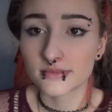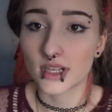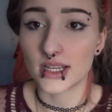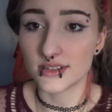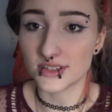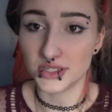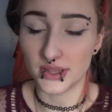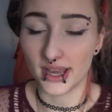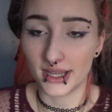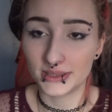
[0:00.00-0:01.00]
I just do
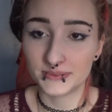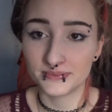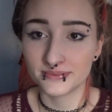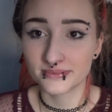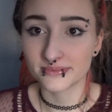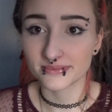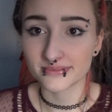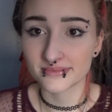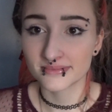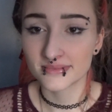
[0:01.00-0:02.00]
that.
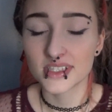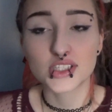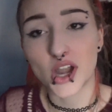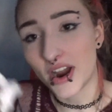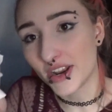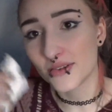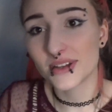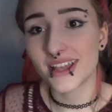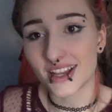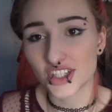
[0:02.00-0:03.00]
Sorry, I didn't
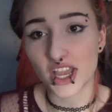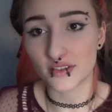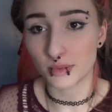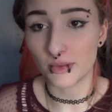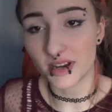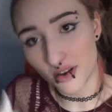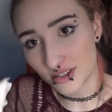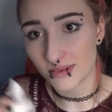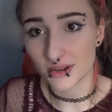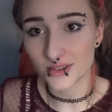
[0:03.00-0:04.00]
really actually have to blow my nose,
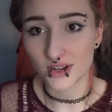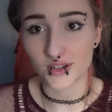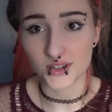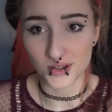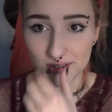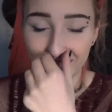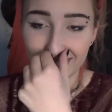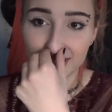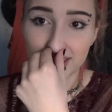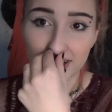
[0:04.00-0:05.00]
but I was trying to show you
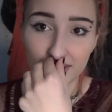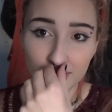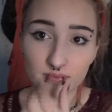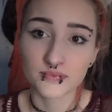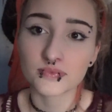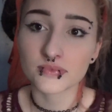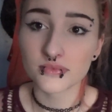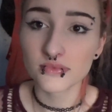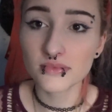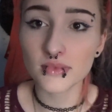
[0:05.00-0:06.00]
guys, so.
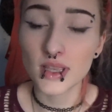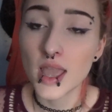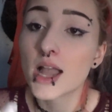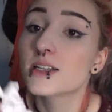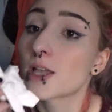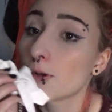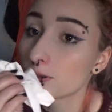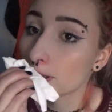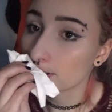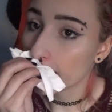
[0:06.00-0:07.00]
Because I always
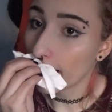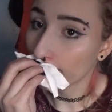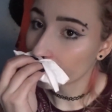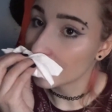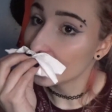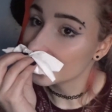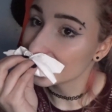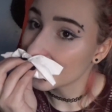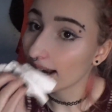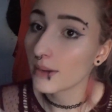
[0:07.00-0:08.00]
make sure I have to get under
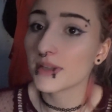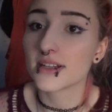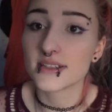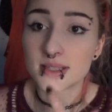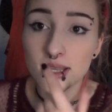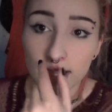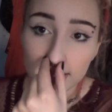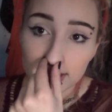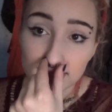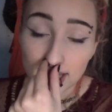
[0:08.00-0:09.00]
there because
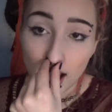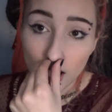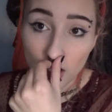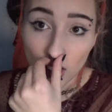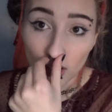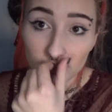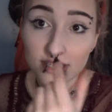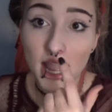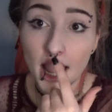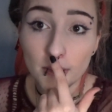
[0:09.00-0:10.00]
snot all the
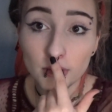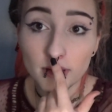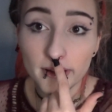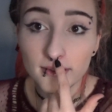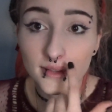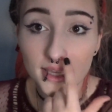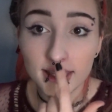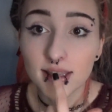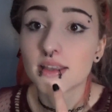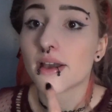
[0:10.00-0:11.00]
time will like leak
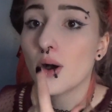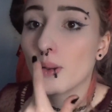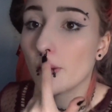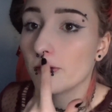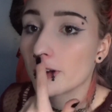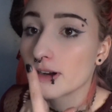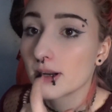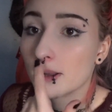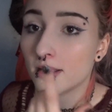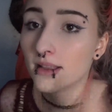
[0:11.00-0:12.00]
and get all over
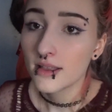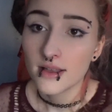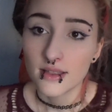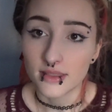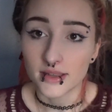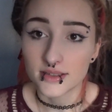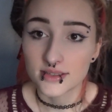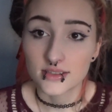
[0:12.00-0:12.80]
this.